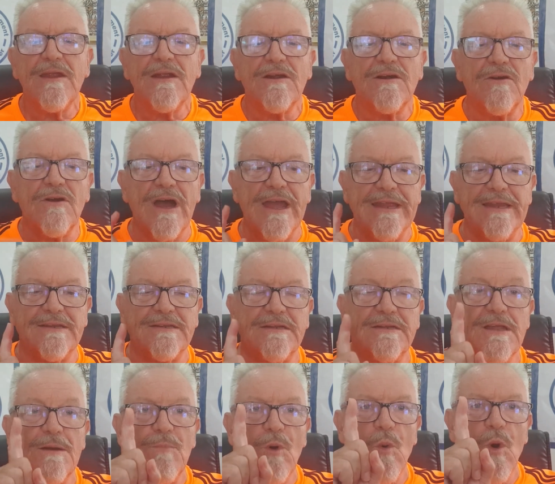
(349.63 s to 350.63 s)
Right,
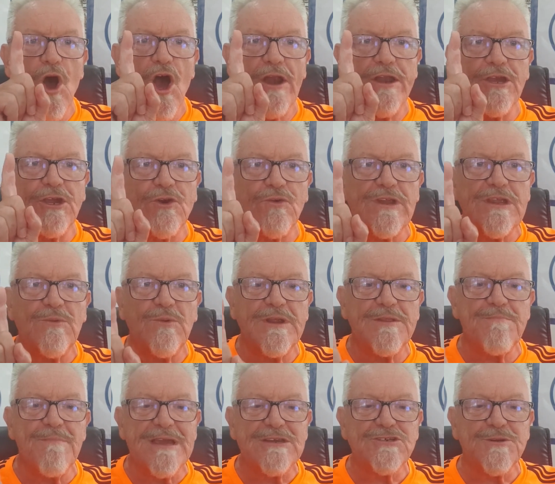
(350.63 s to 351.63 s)
number one, agree
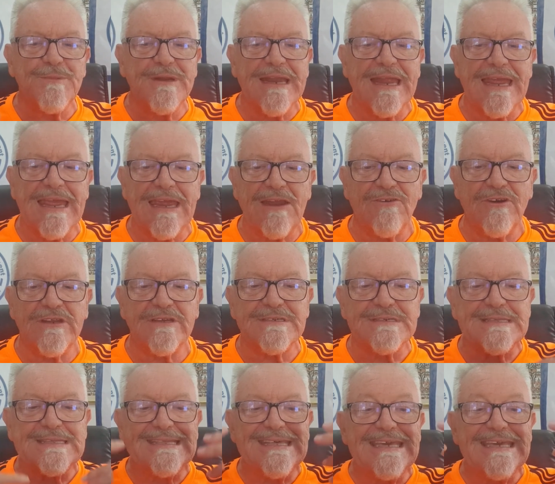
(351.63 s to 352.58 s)
with measurement areas.